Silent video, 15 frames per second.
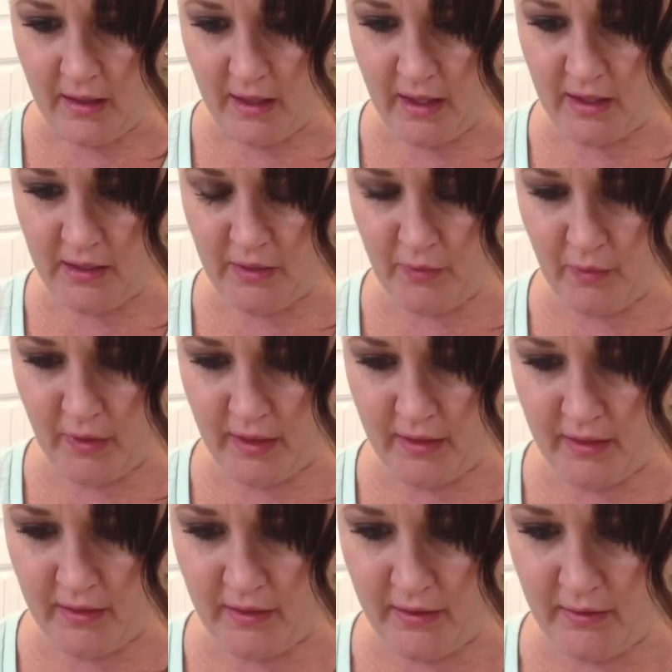it
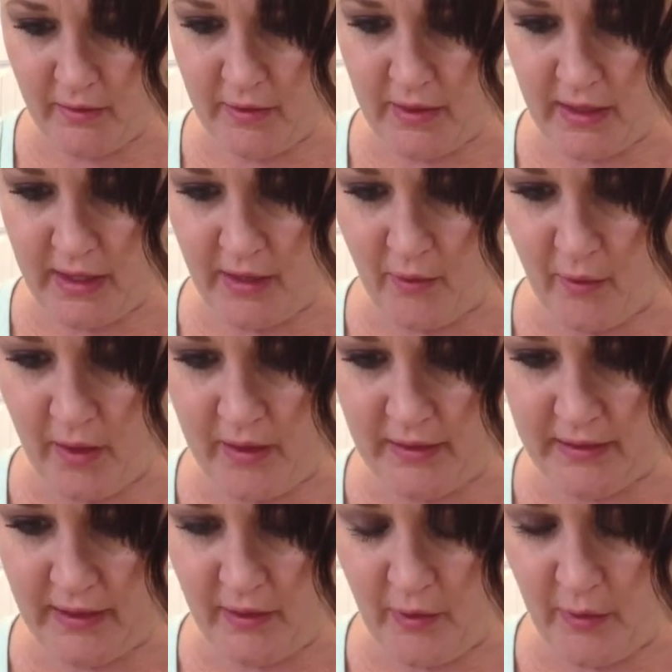will get
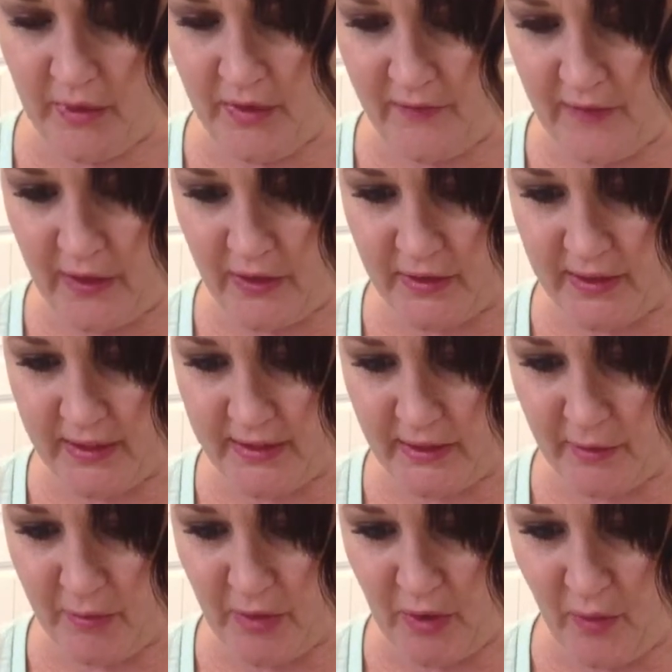oils, or with your fingers because
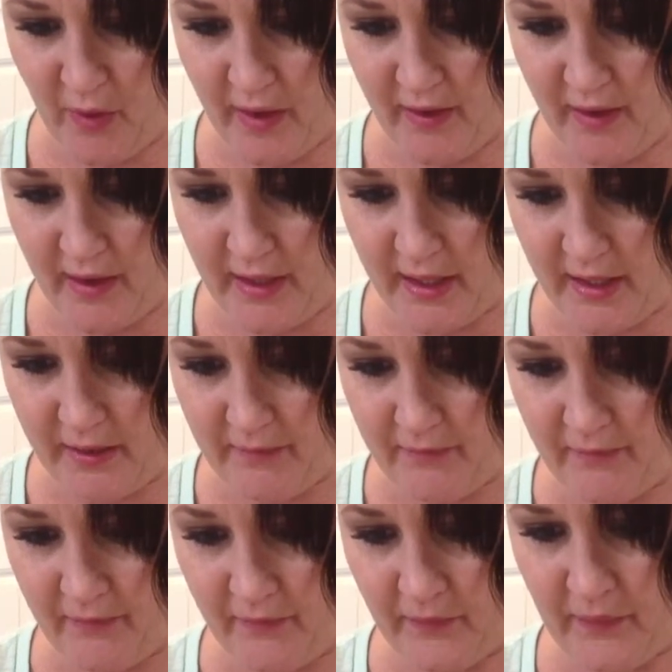it'll put oil on it.
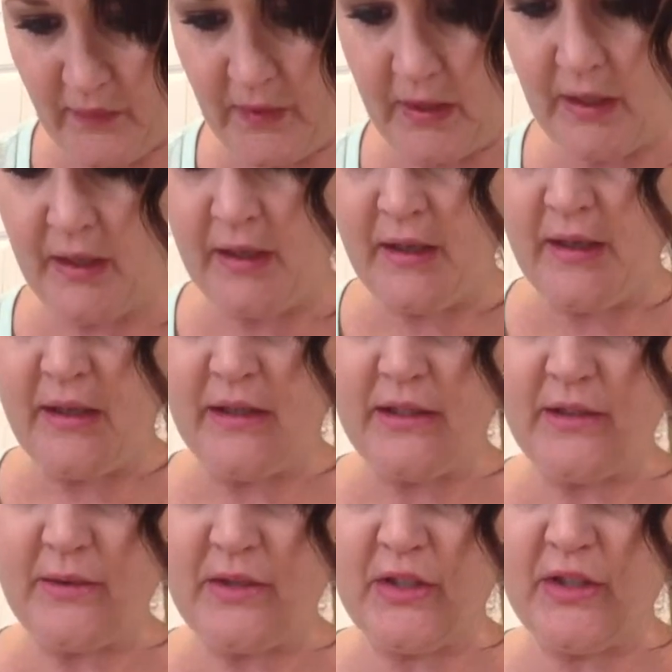
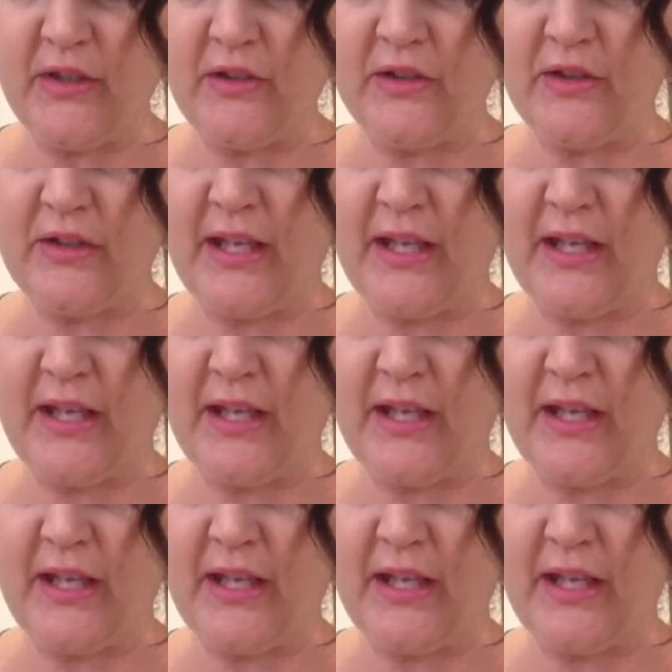So what you do is you